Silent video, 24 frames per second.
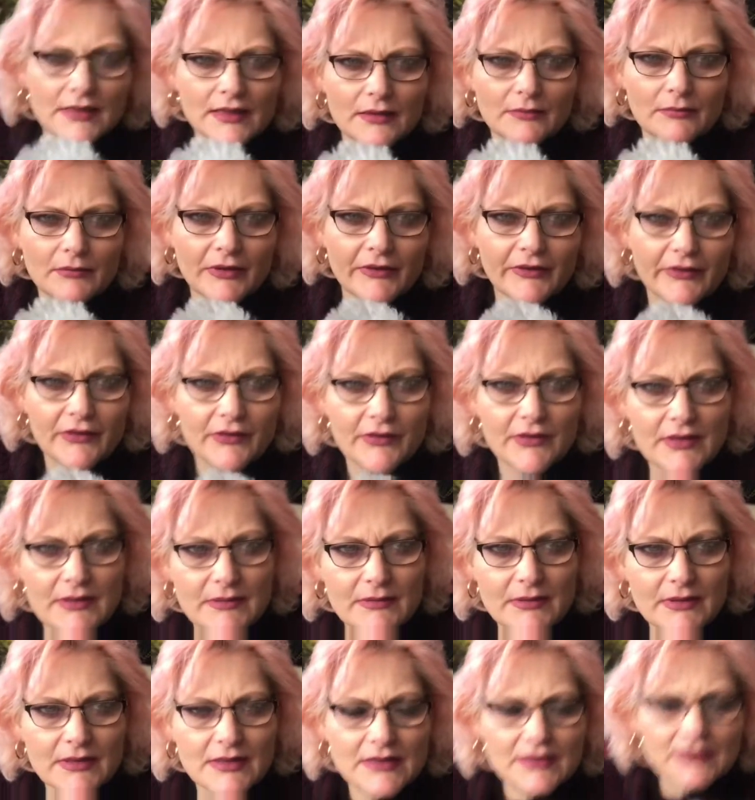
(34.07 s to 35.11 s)
see, Merry
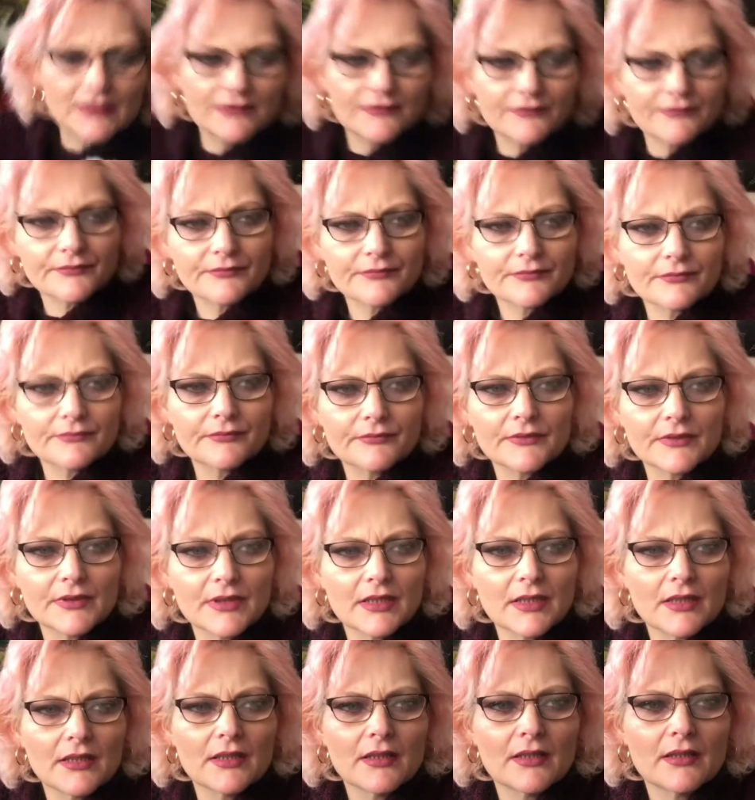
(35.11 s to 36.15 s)
Christmas.
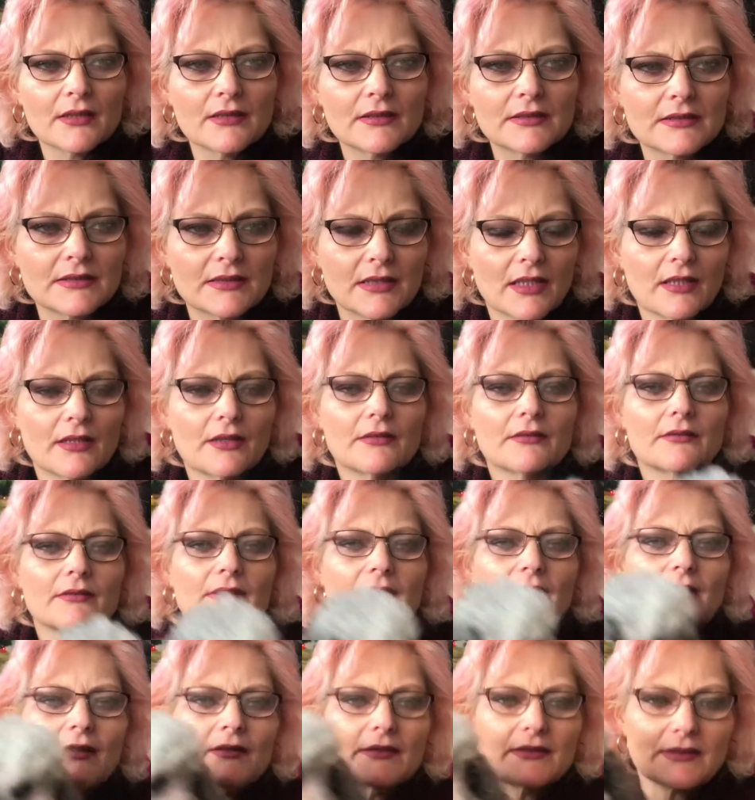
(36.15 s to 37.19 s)
So,
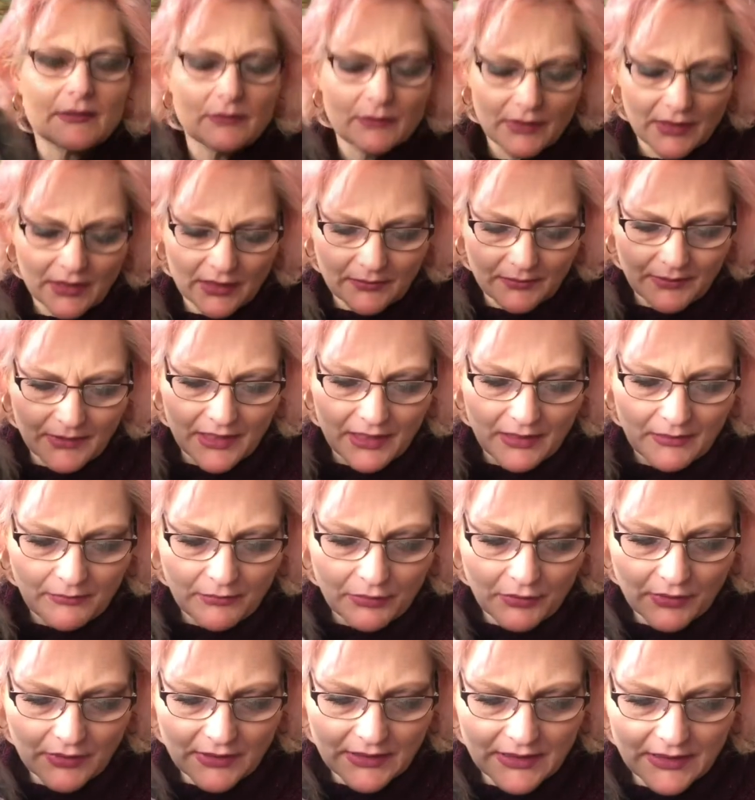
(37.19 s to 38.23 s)
yeah, so we're going to be
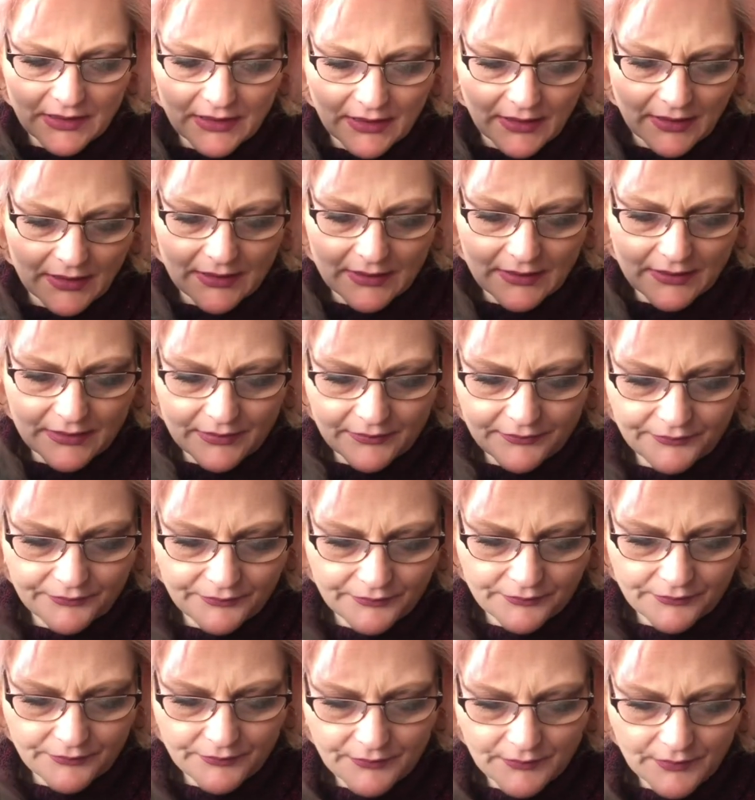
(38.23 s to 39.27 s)
unboxing this.
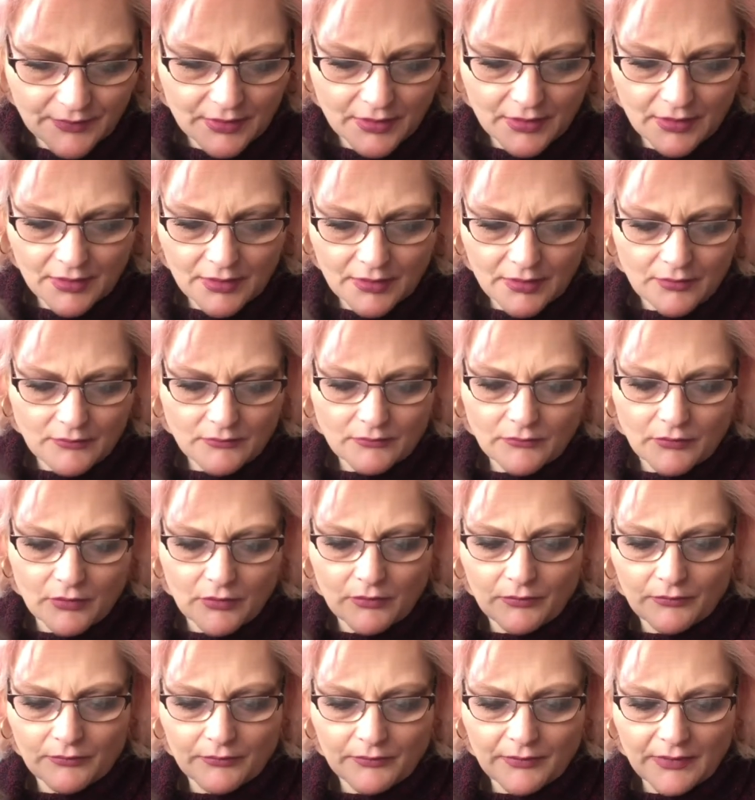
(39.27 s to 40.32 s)

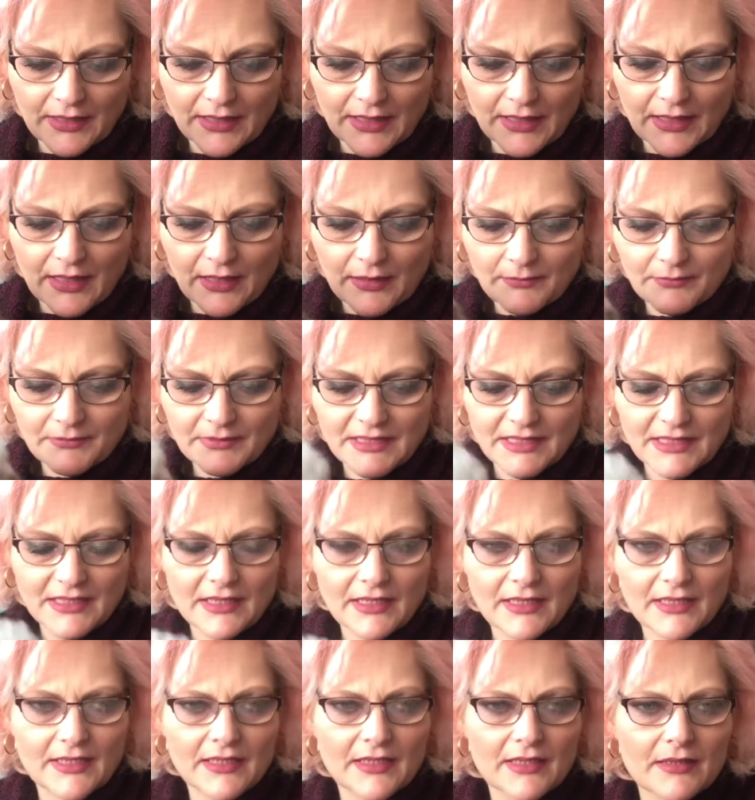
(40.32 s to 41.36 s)
Well, it comes in
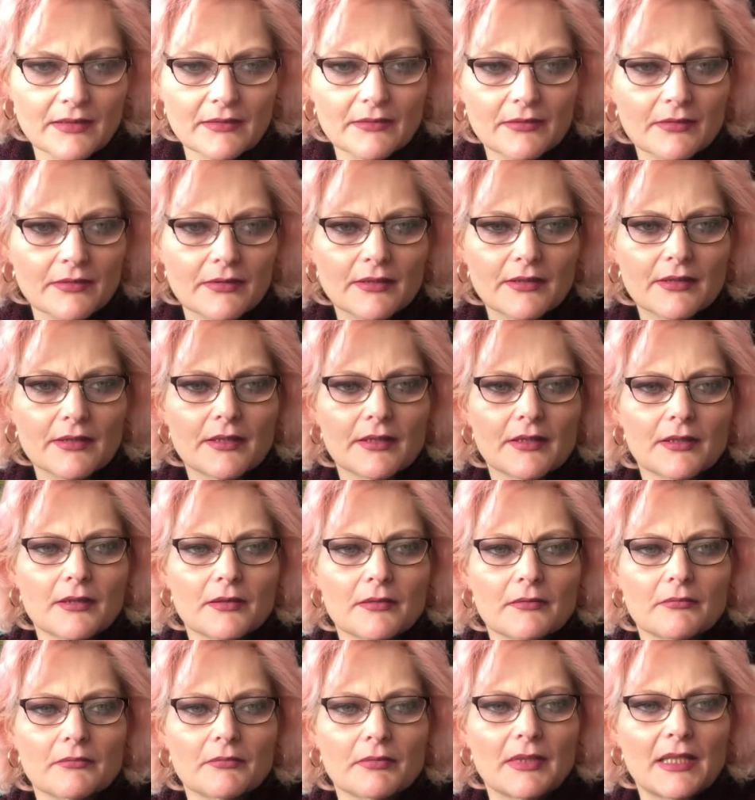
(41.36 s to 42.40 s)
a
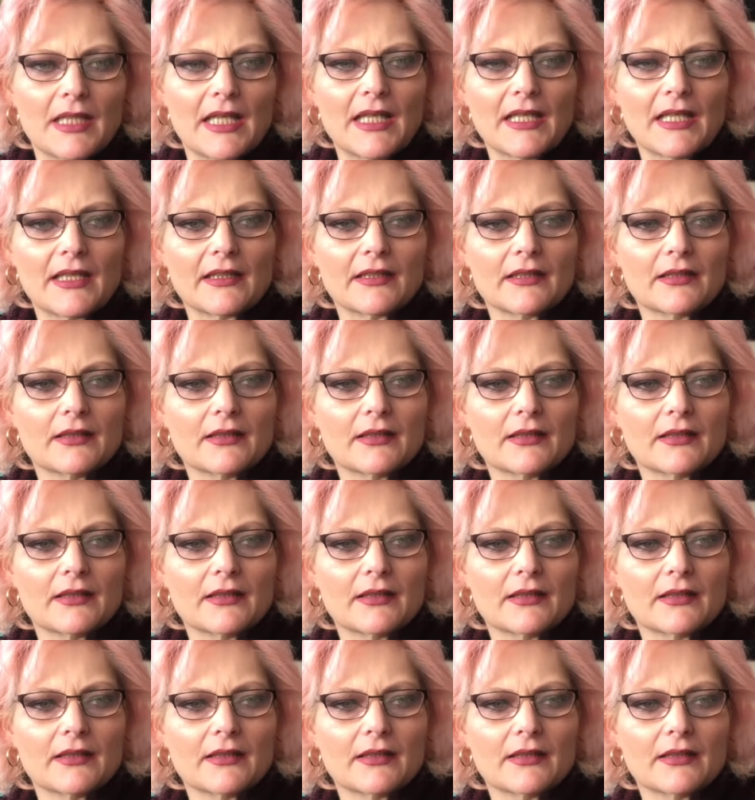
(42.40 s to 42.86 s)
black